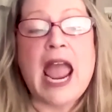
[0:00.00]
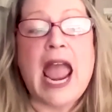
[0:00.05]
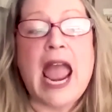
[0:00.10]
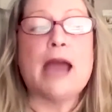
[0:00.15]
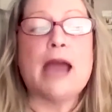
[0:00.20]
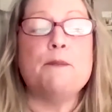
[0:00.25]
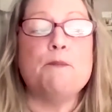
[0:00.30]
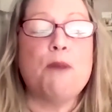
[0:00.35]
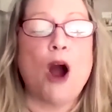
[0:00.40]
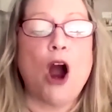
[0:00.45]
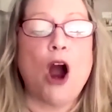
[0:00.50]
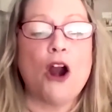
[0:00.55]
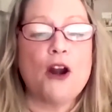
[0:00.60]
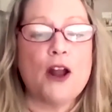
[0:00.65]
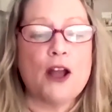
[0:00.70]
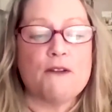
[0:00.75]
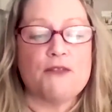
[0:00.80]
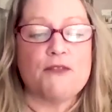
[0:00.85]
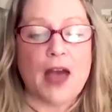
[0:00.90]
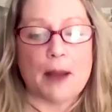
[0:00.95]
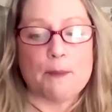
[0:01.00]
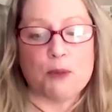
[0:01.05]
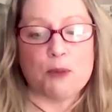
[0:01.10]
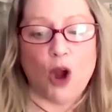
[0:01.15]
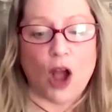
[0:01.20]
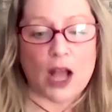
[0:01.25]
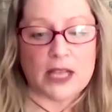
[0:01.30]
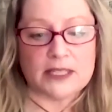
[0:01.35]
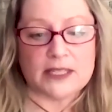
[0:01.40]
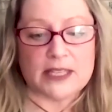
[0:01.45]
And part of that
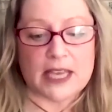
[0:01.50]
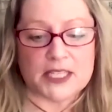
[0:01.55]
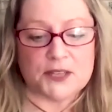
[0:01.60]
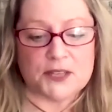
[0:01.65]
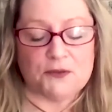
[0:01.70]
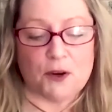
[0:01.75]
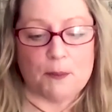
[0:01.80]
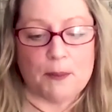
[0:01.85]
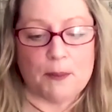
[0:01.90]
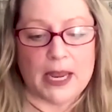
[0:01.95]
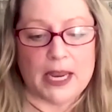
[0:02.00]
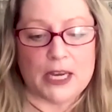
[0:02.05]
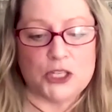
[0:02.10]
process for me,